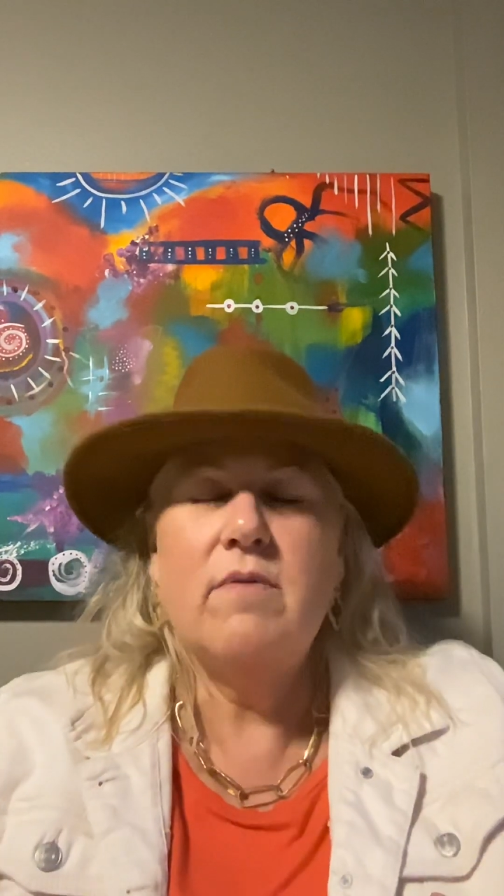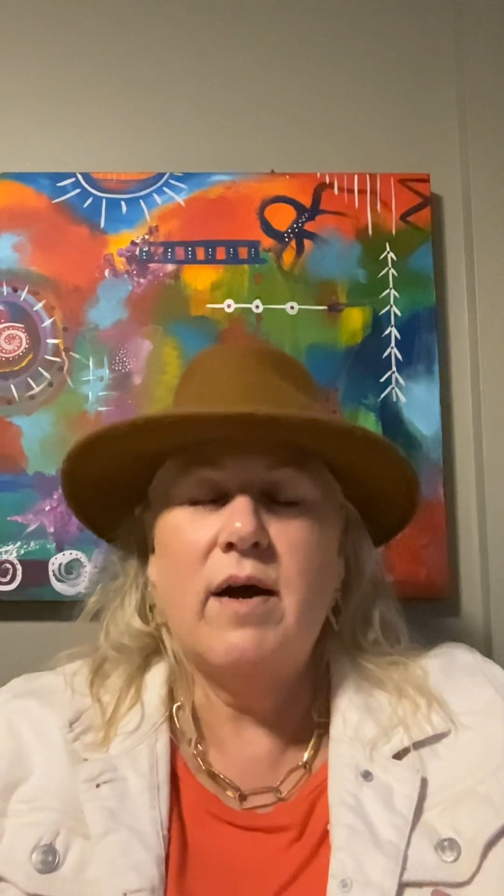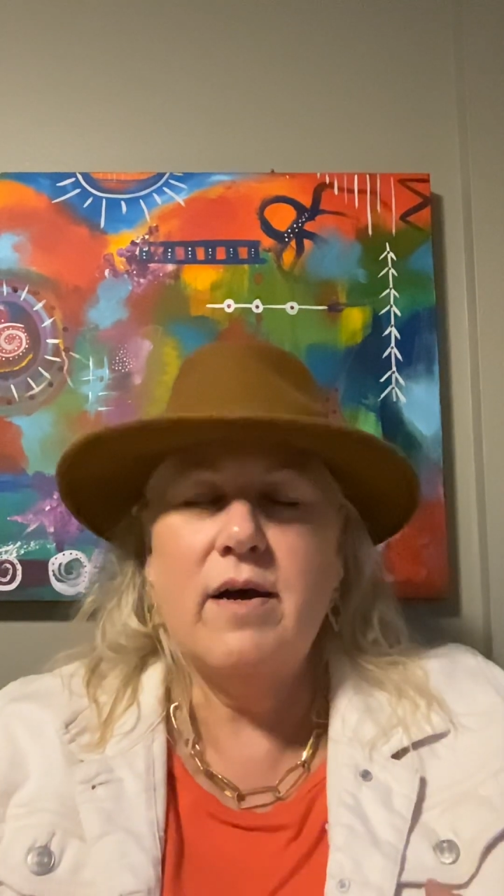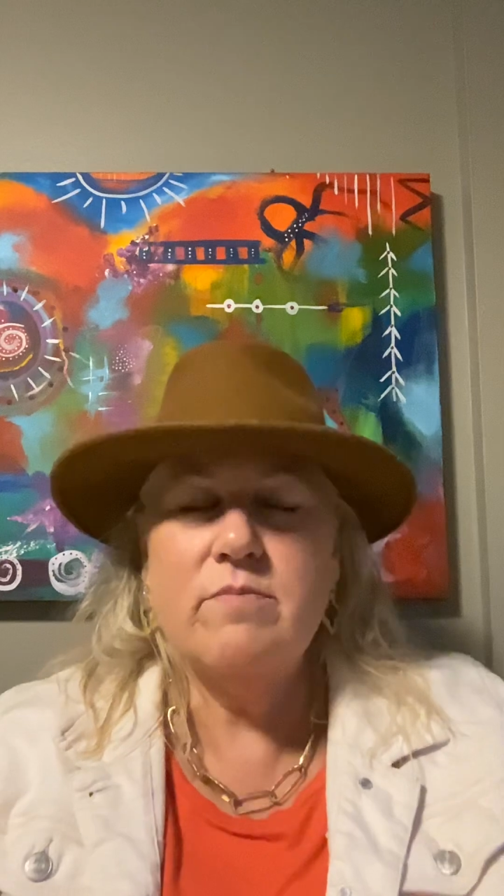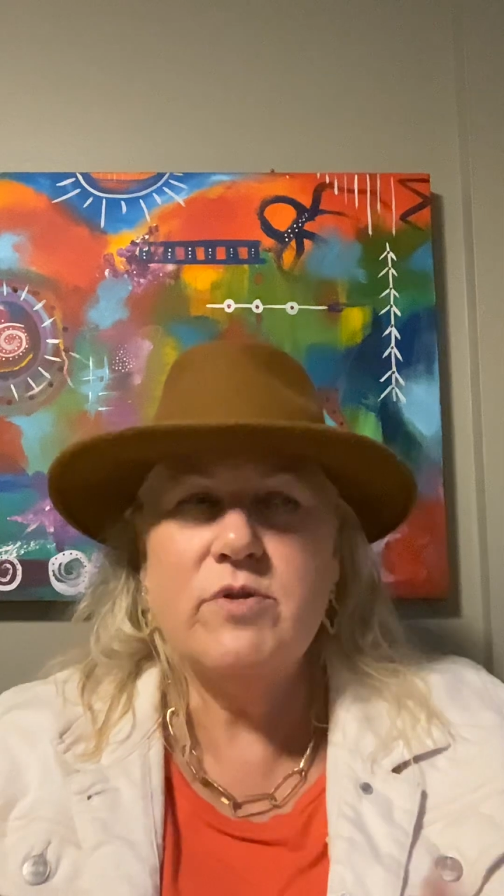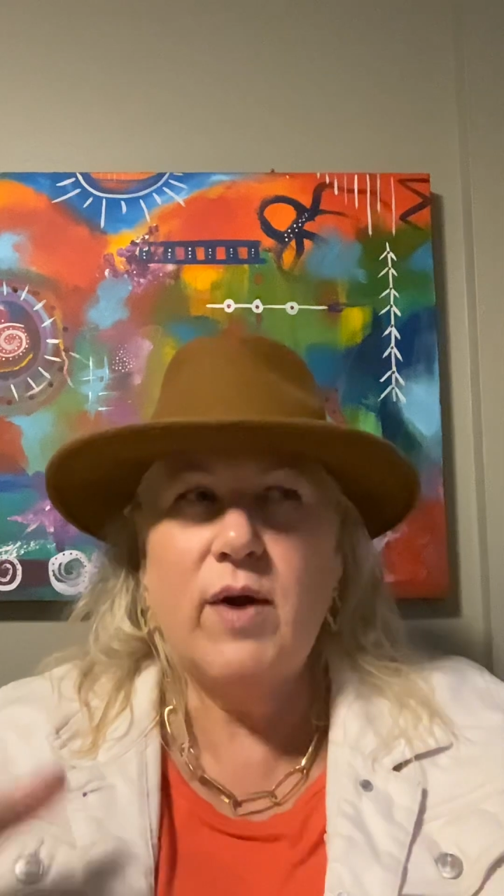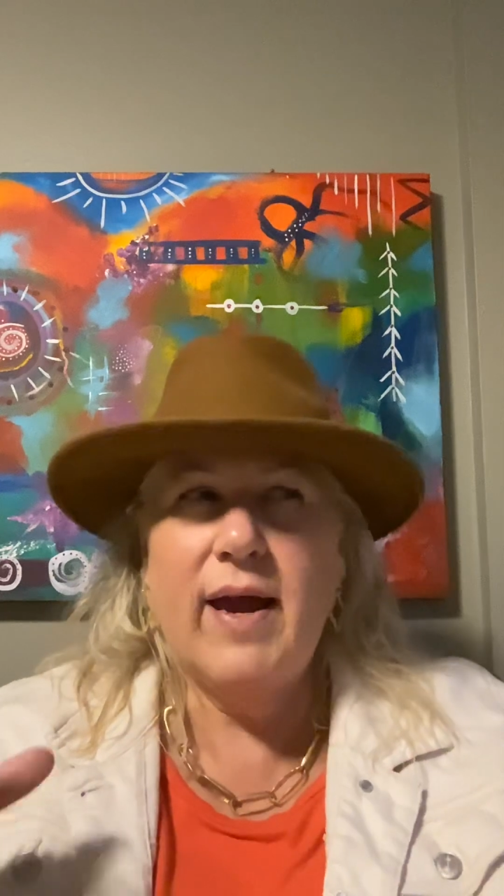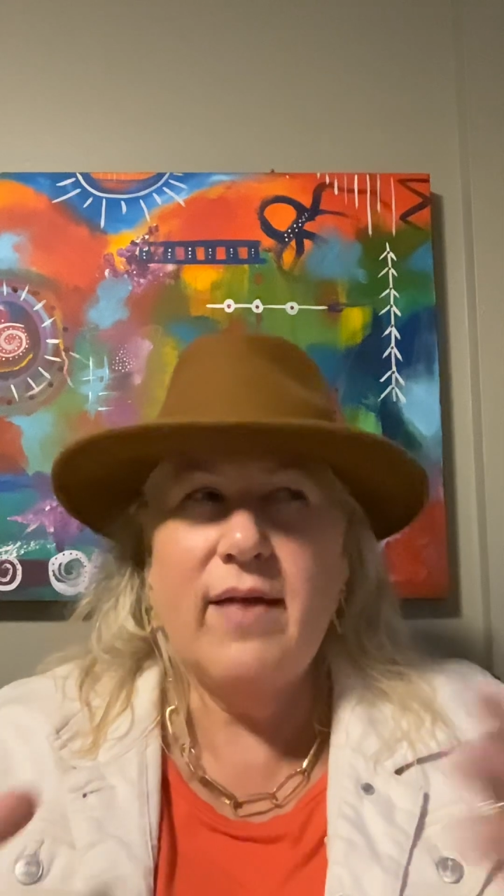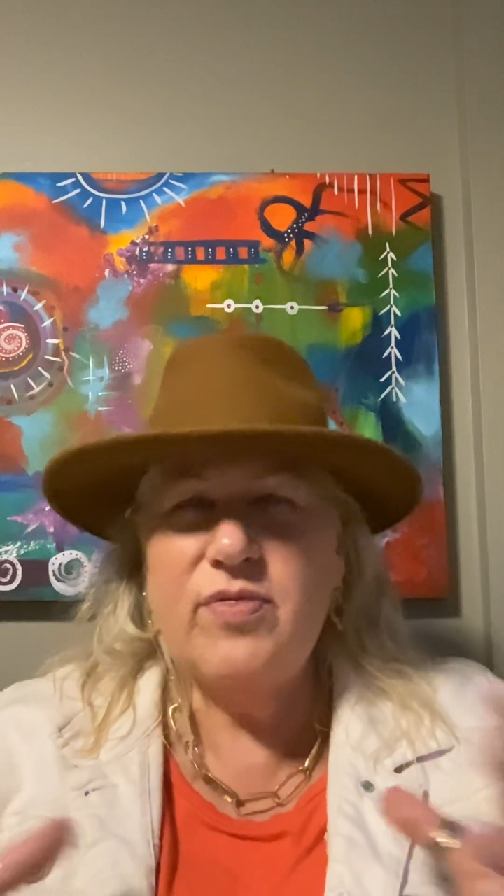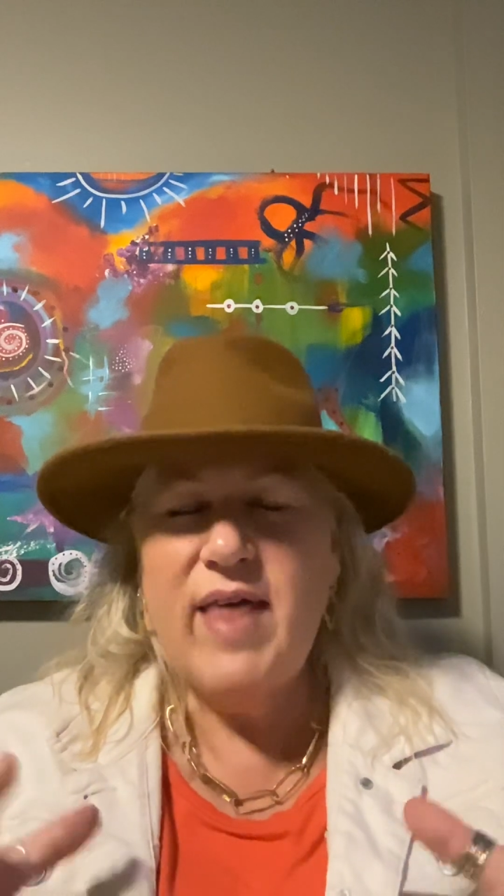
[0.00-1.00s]
um so i
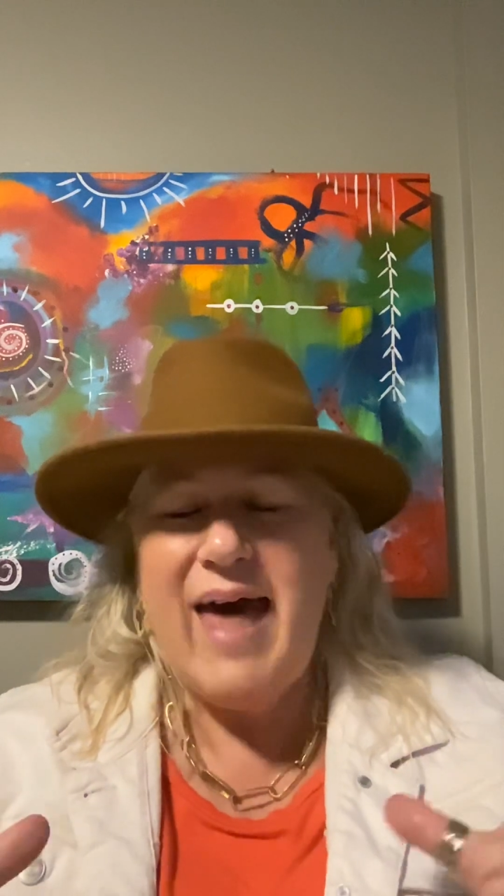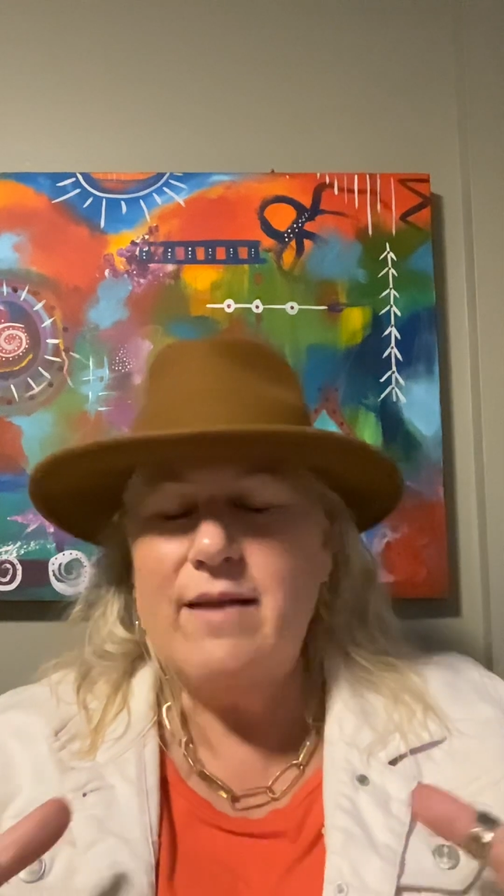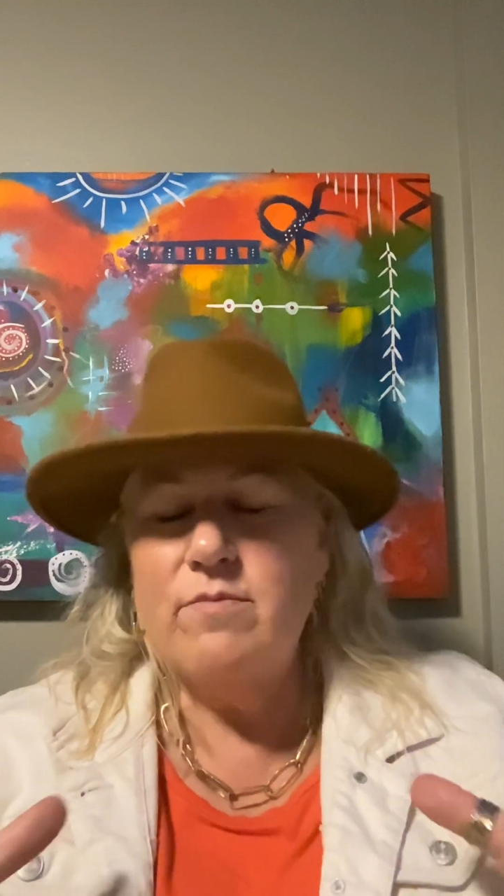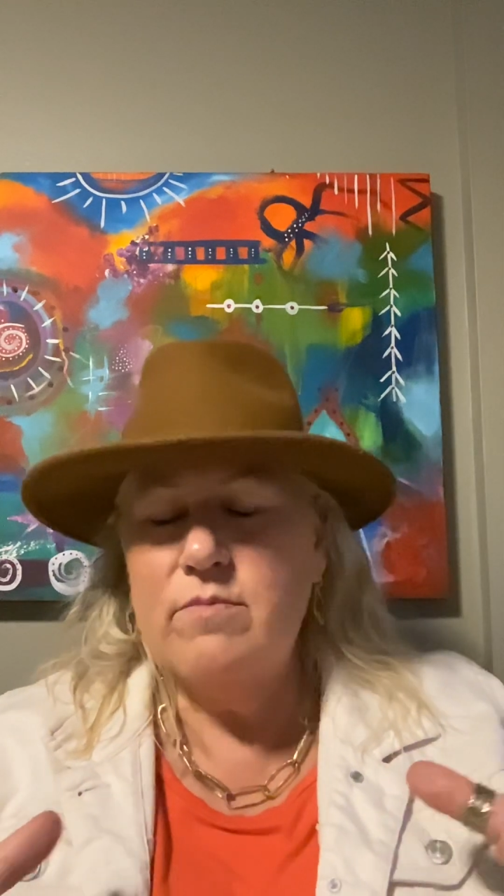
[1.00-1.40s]
had that